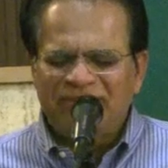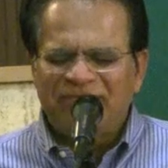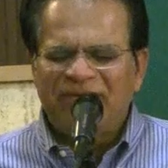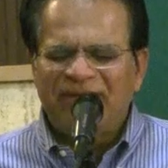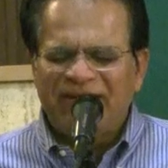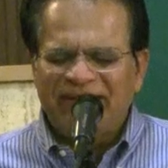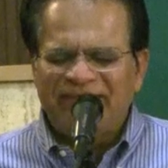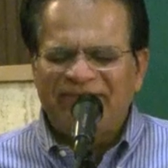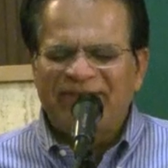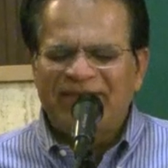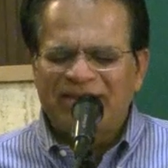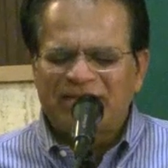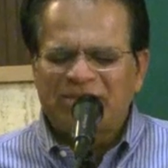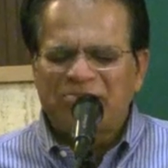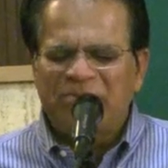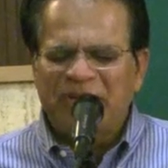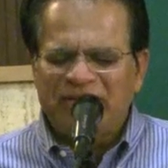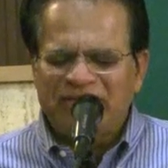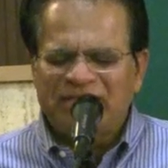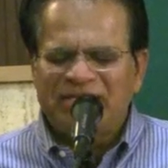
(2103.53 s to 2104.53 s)
live a life that
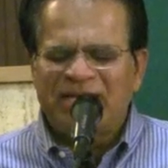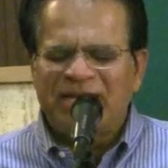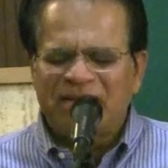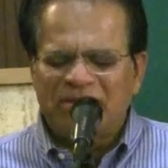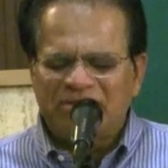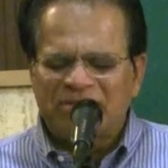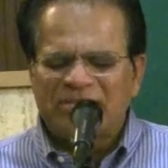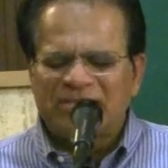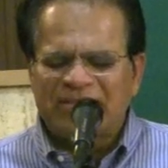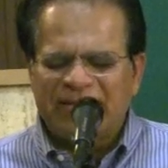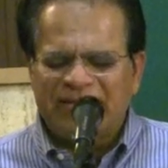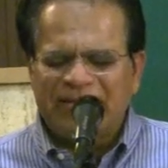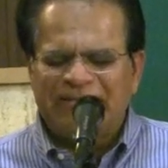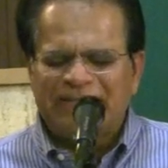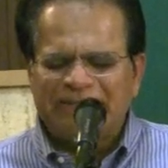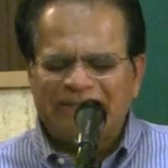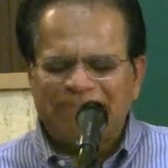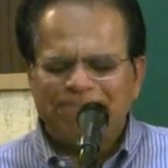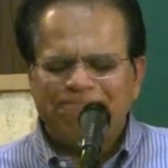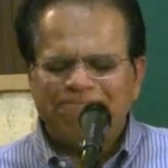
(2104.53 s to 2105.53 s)
is pleasing in your sight.